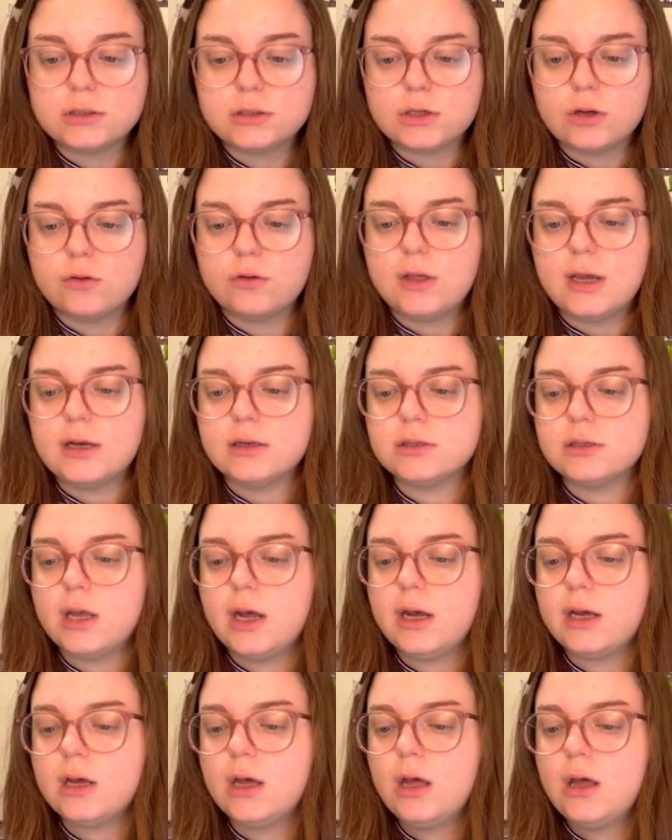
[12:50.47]
So things
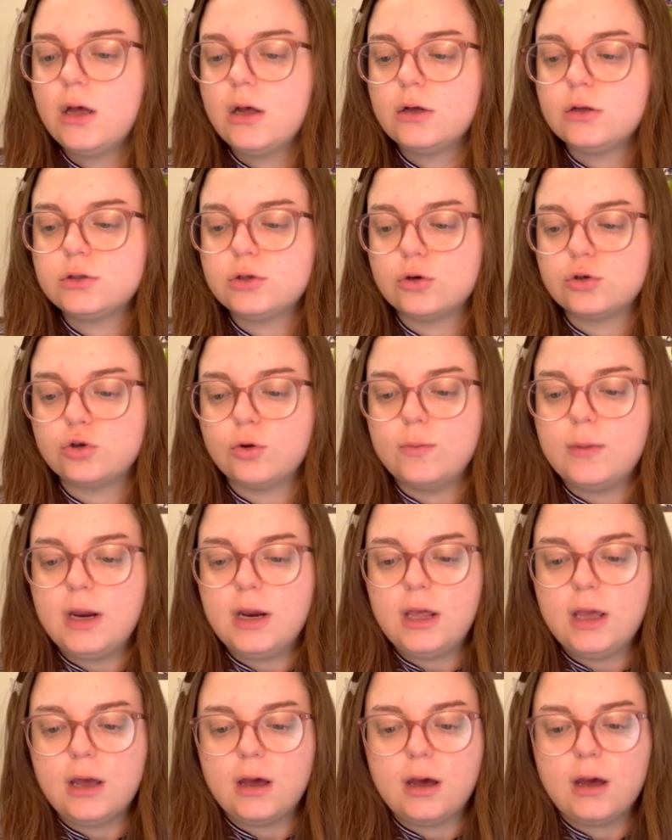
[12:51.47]
like social
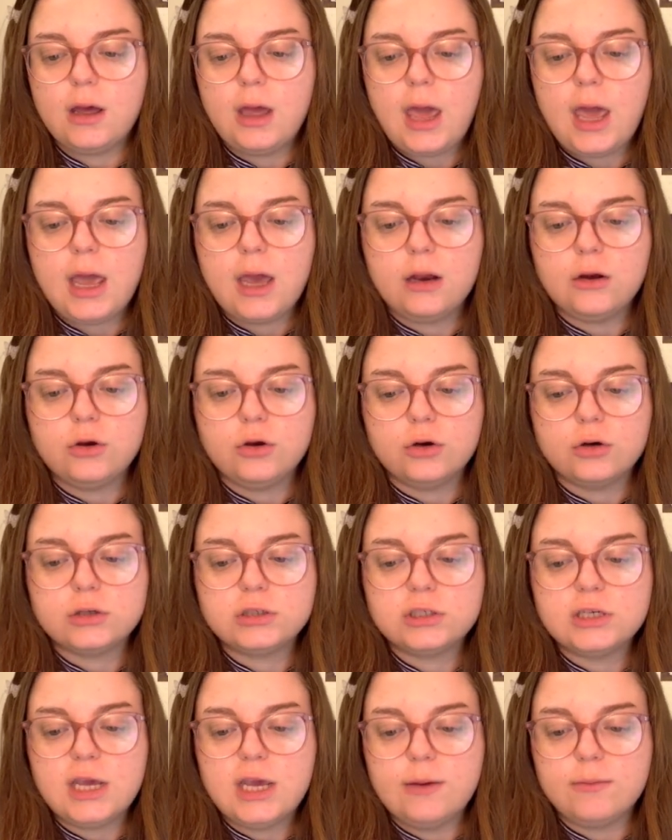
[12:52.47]
media and your
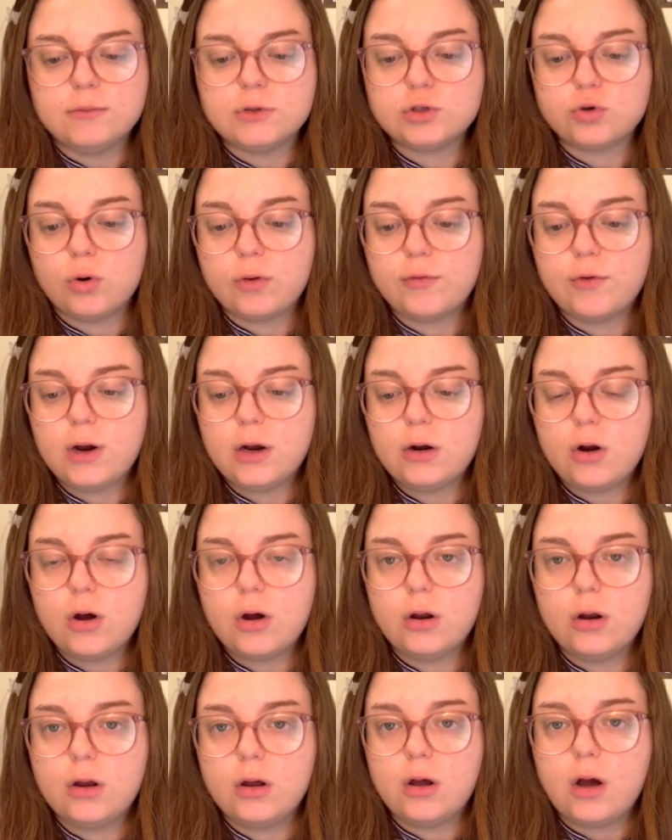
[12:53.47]
Steam storefront
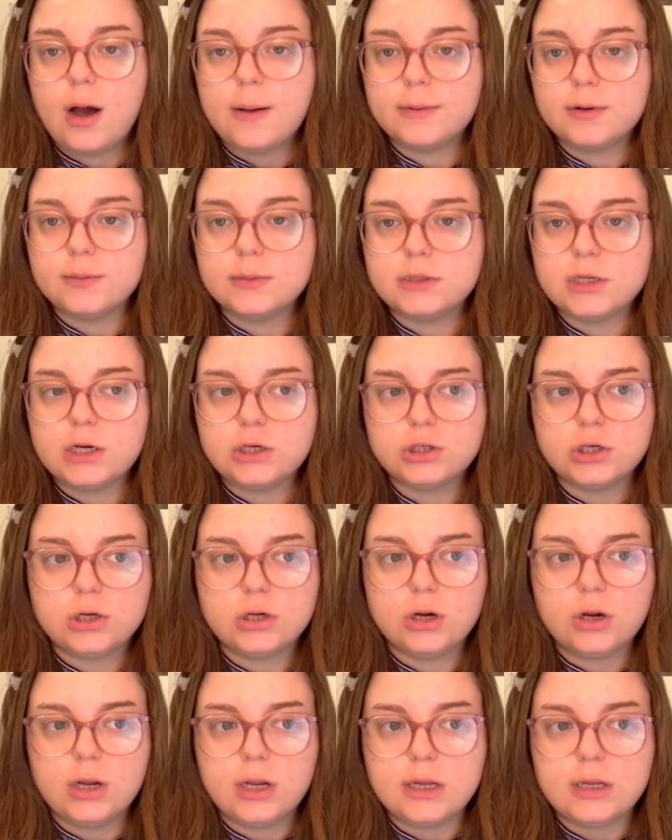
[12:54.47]

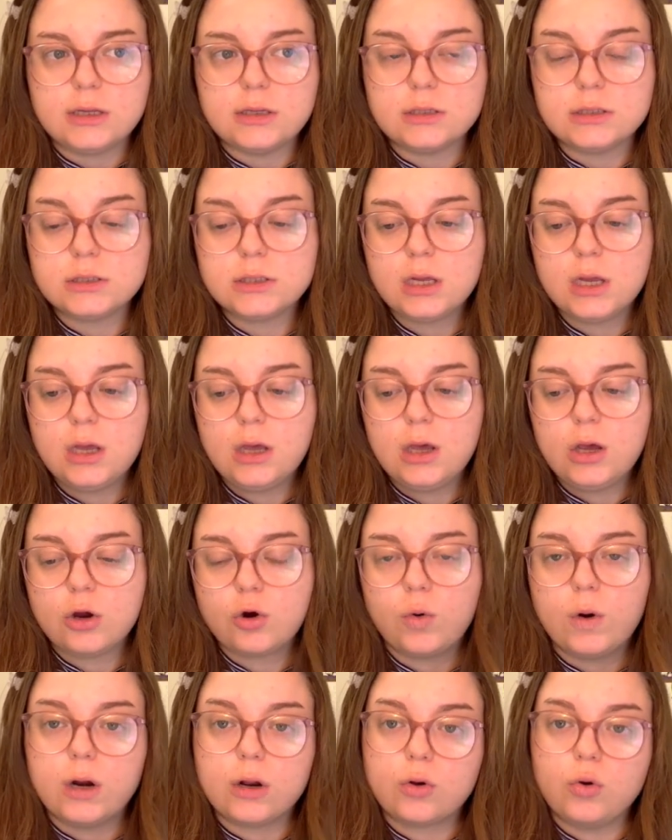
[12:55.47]
optimization is
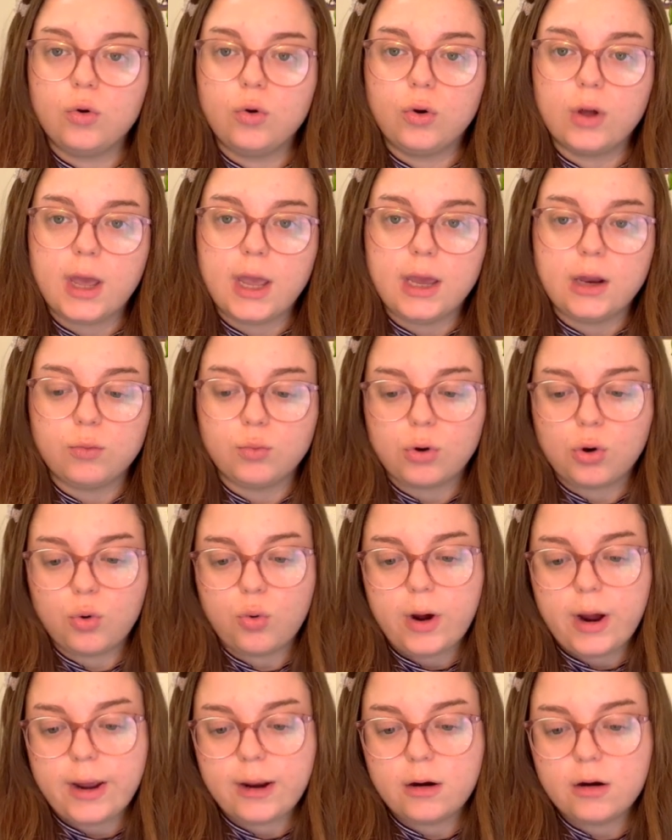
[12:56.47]
critical and
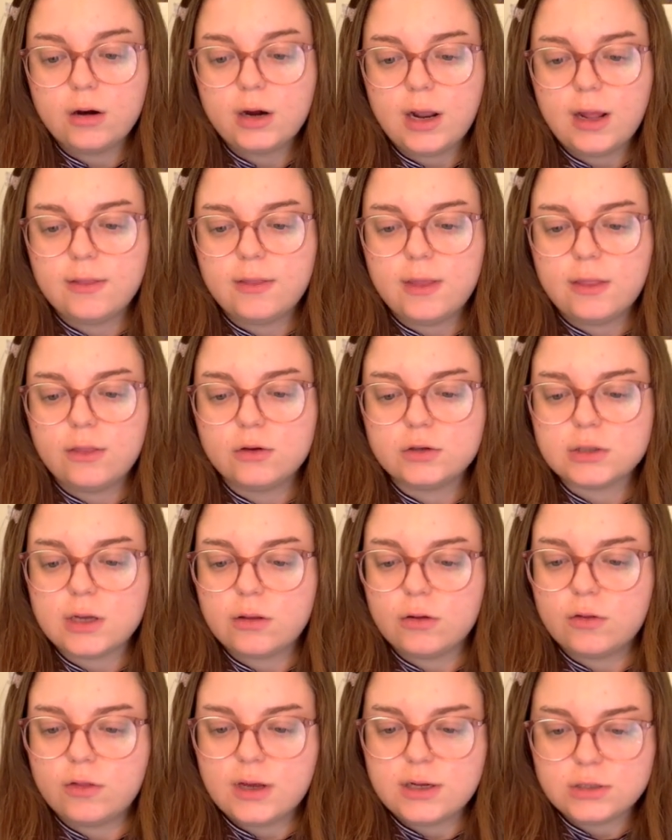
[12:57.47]
required, and then there's
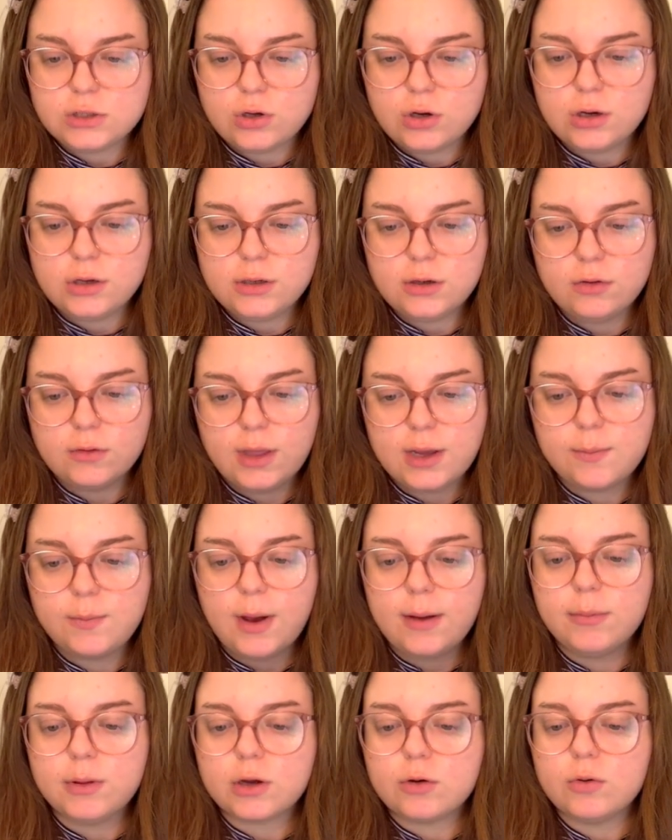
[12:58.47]
other things you can do like
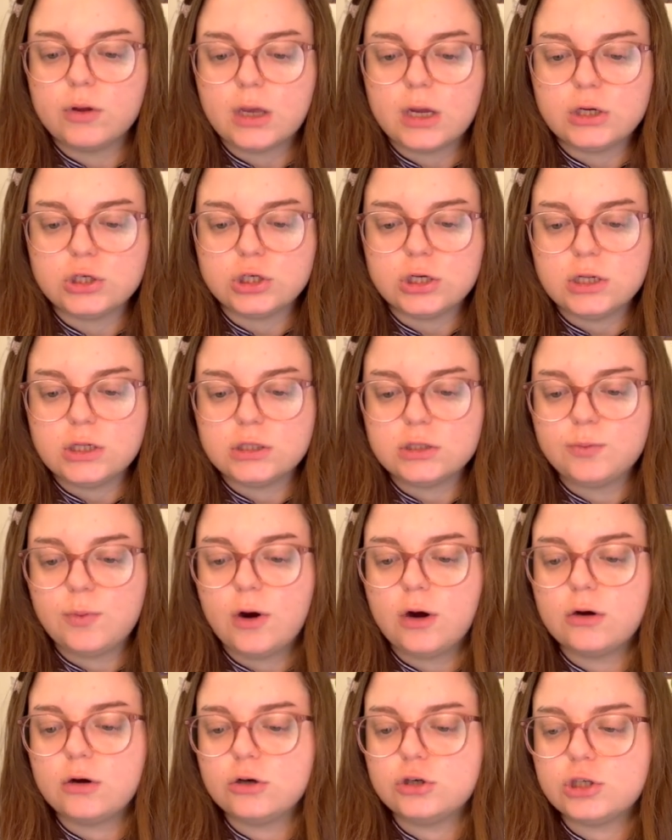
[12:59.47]
public relations,
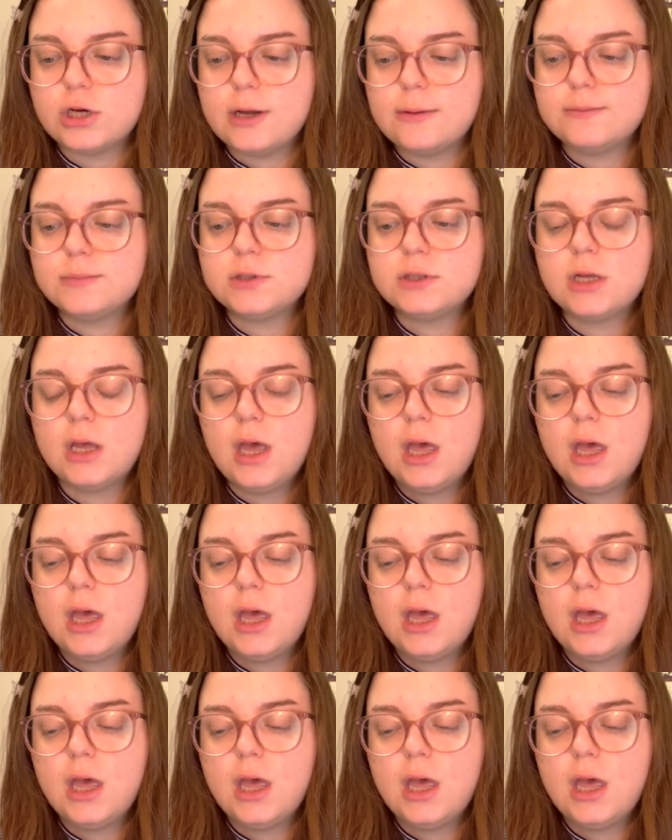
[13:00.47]
partnerships,